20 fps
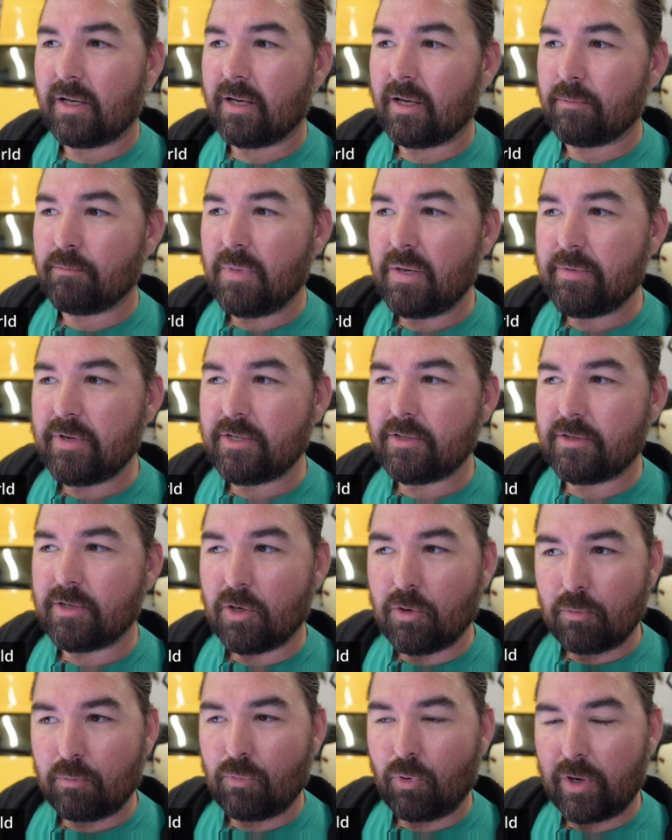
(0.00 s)
maybe
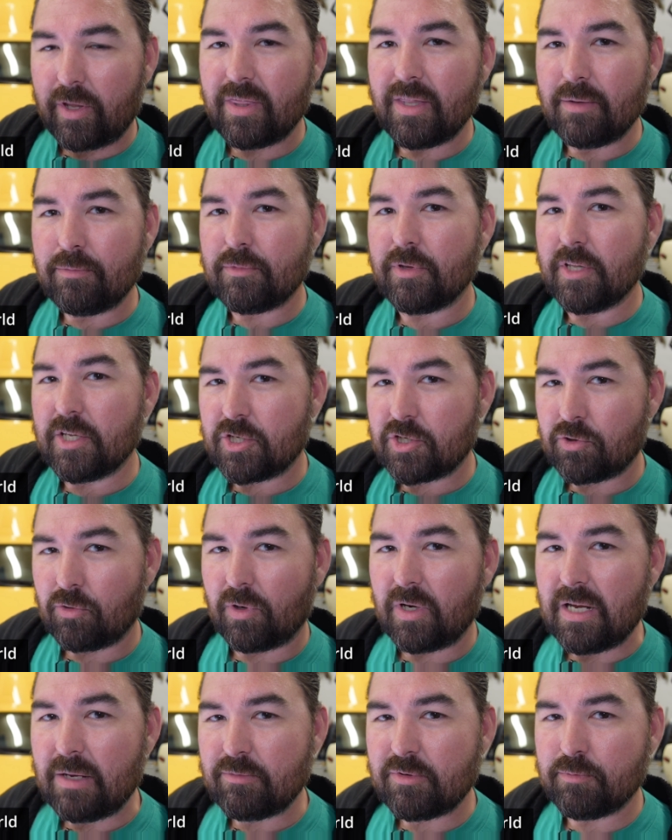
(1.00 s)
don't bring them to the
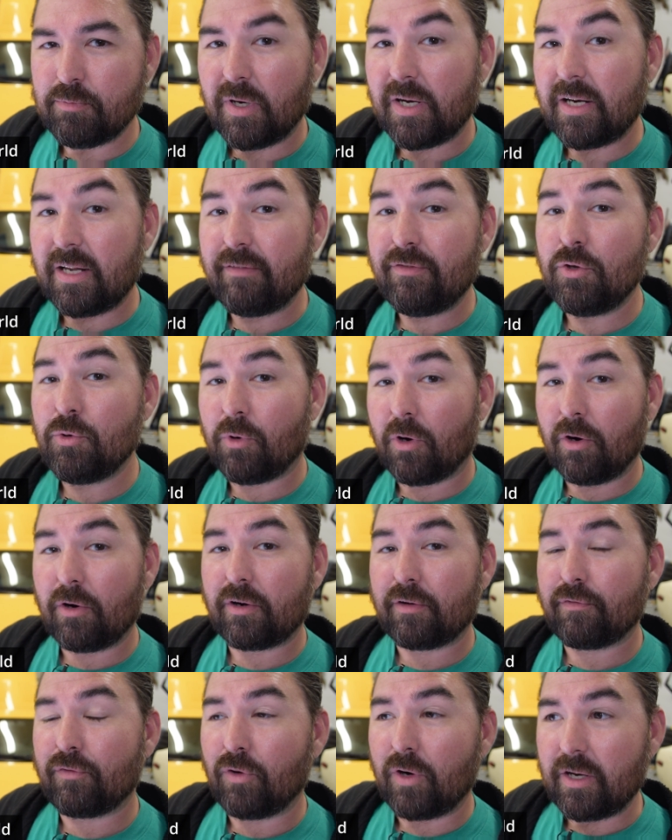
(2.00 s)
streams, but if you
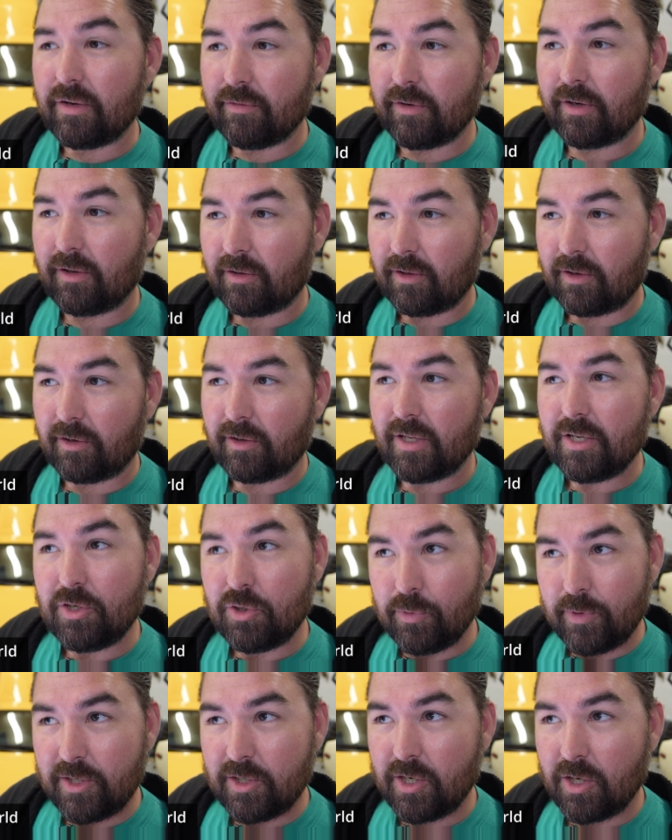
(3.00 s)
aren't afraid of a little
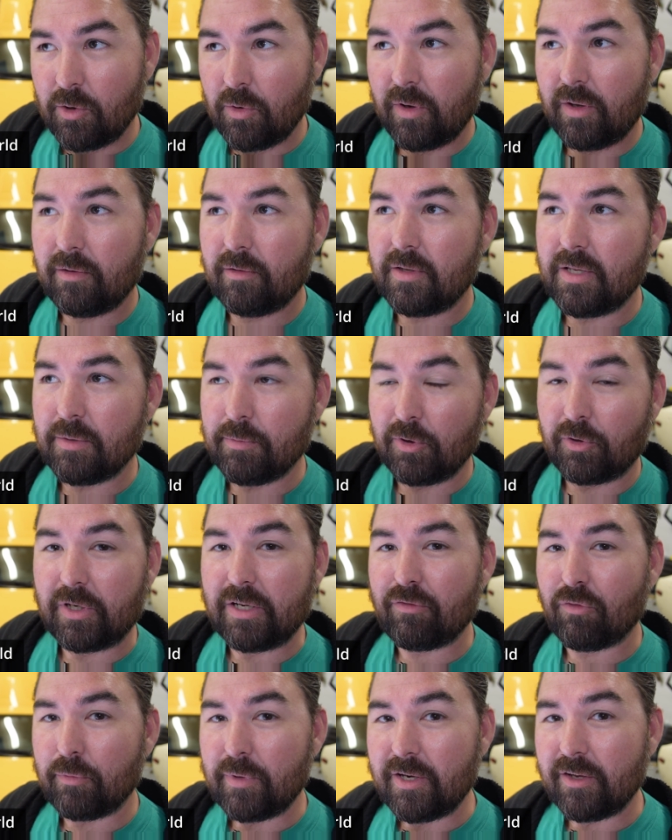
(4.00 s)
innuendo and the
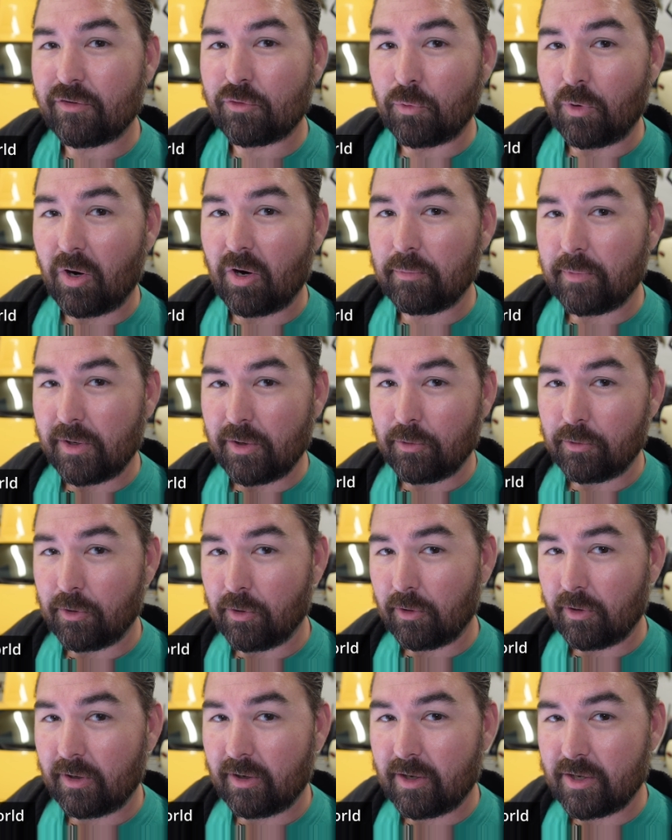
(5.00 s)
ability for me to swear in my own
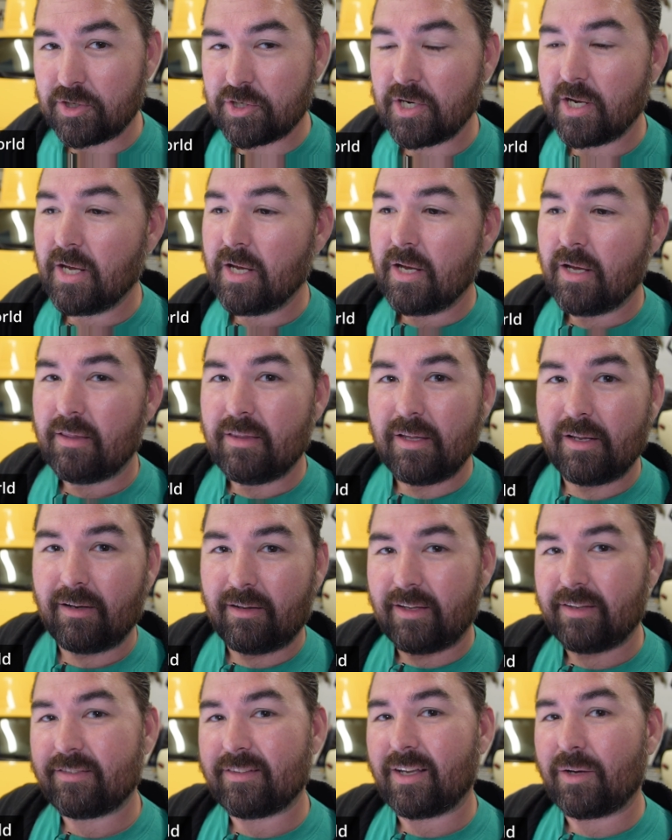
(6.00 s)
garage, then
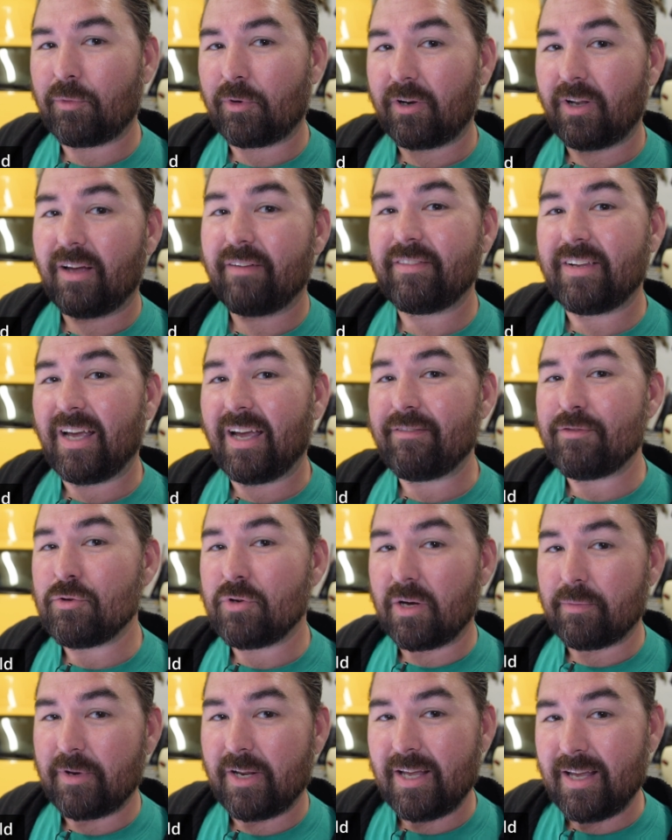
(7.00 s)
Liz and I would love to have you
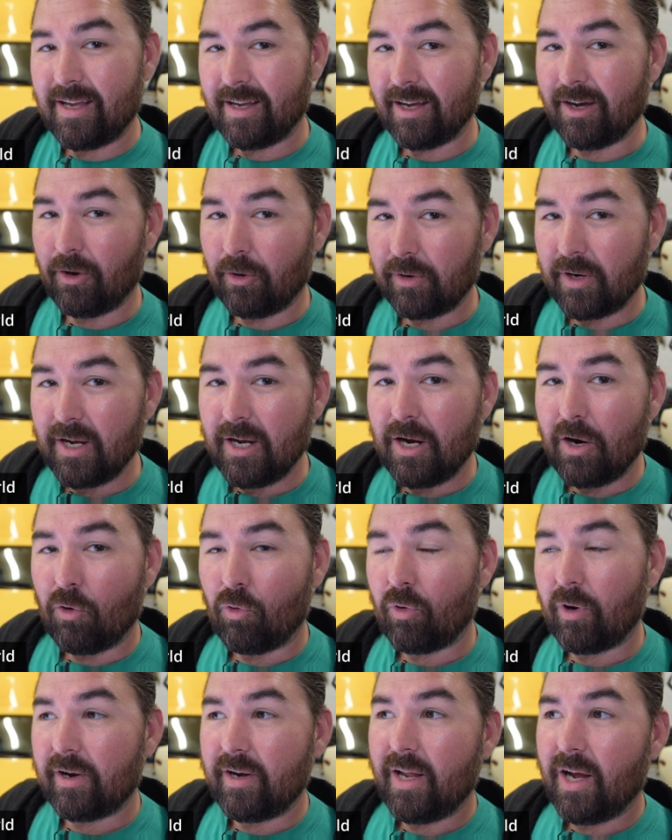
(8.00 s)
come and hang out.
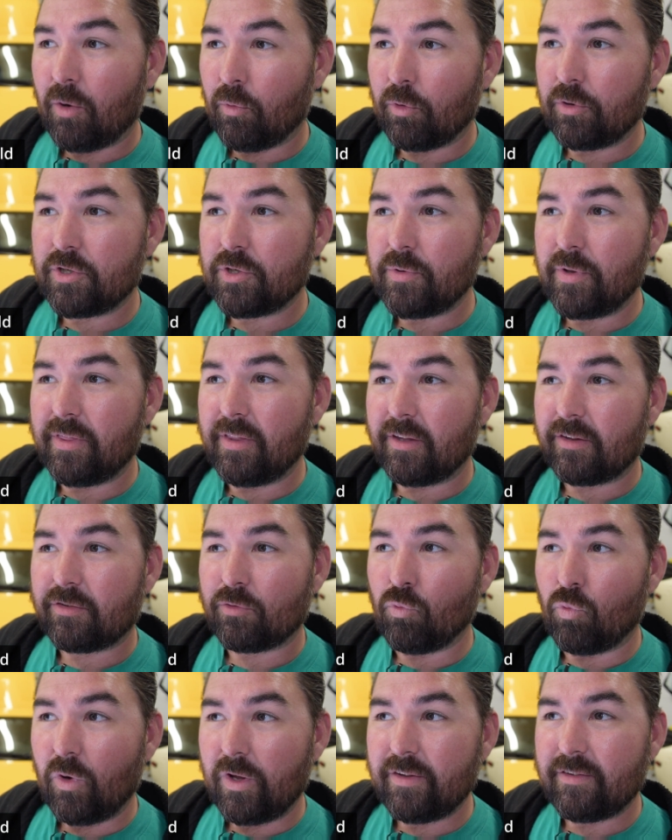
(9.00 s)
Right now we're doing this
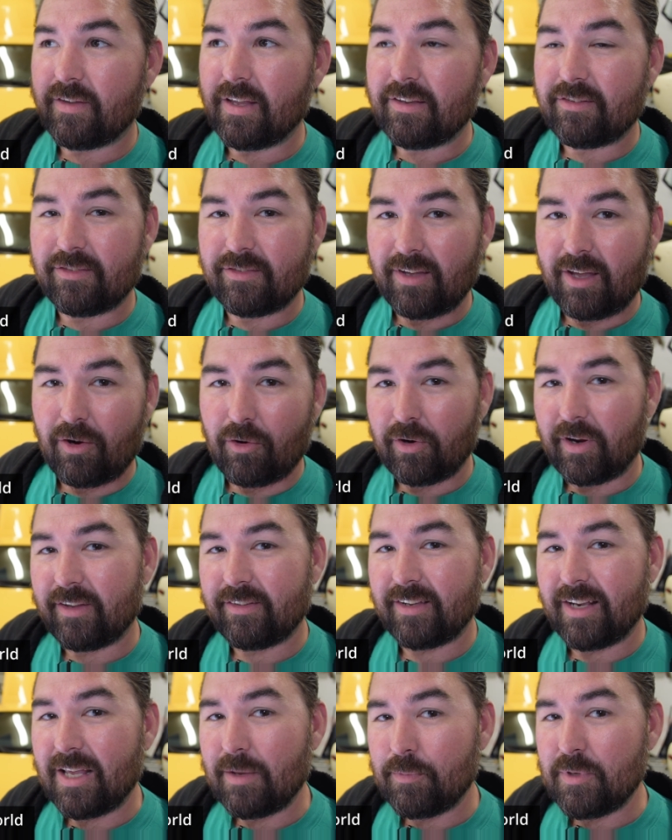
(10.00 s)
Wednesdays and
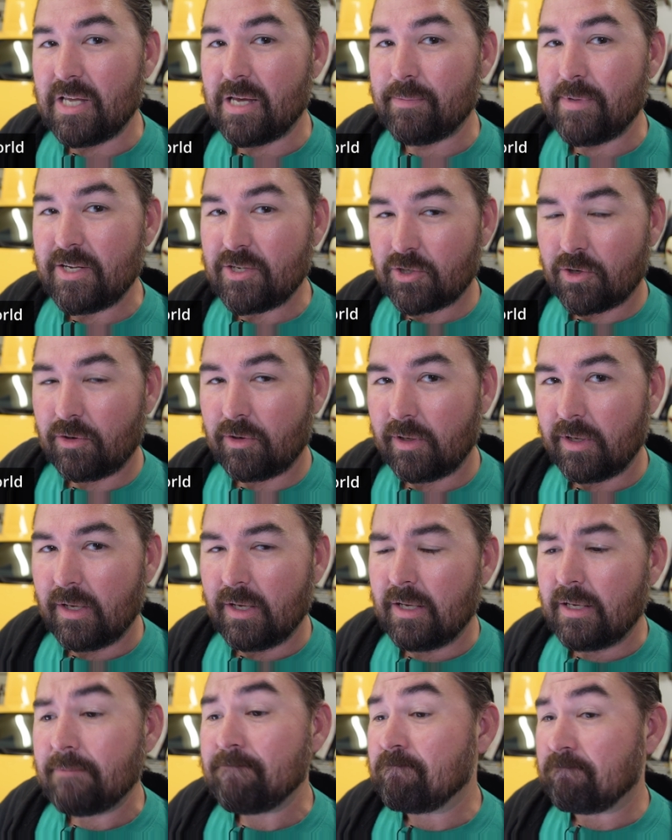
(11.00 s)
Saturdays at 8 p.m. Eastern.
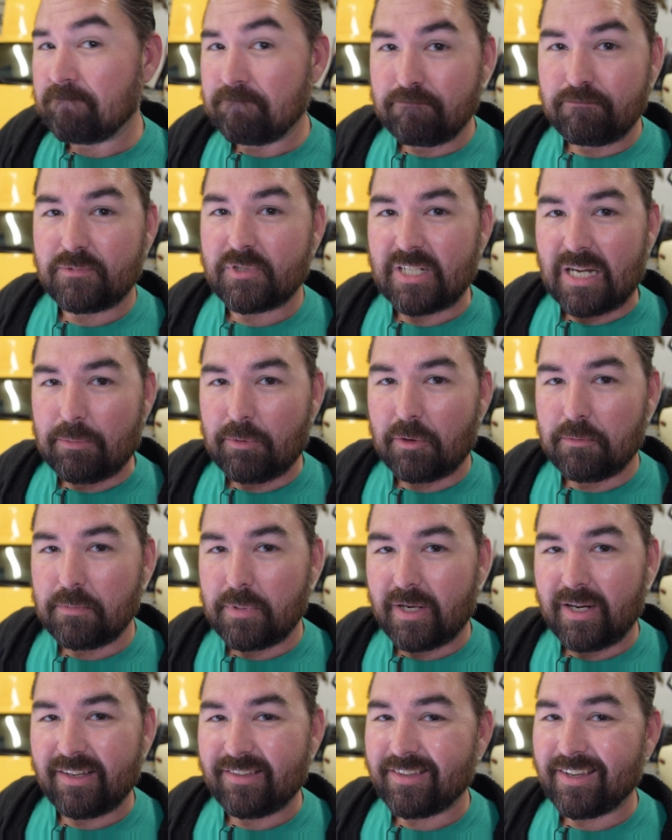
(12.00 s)
Stop on
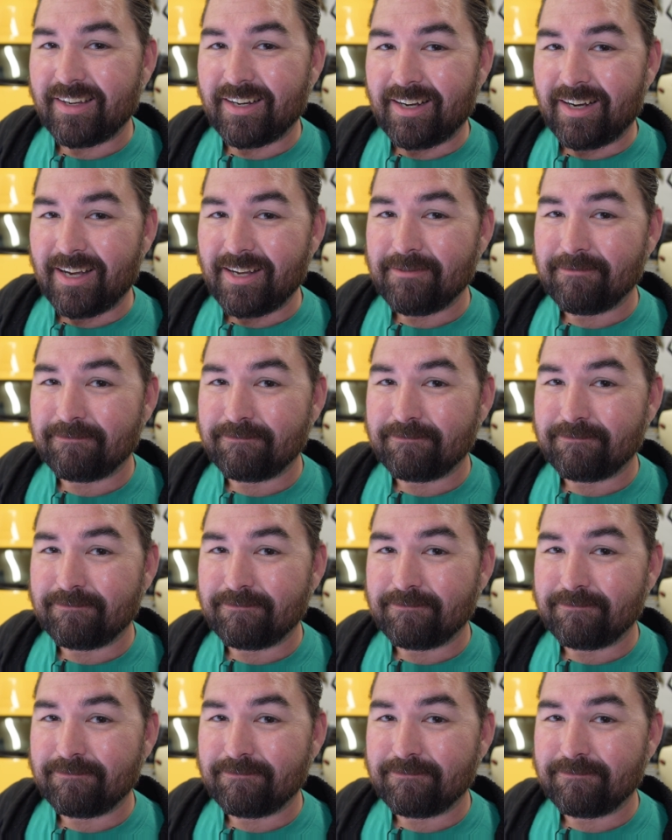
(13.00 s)
by, say hi.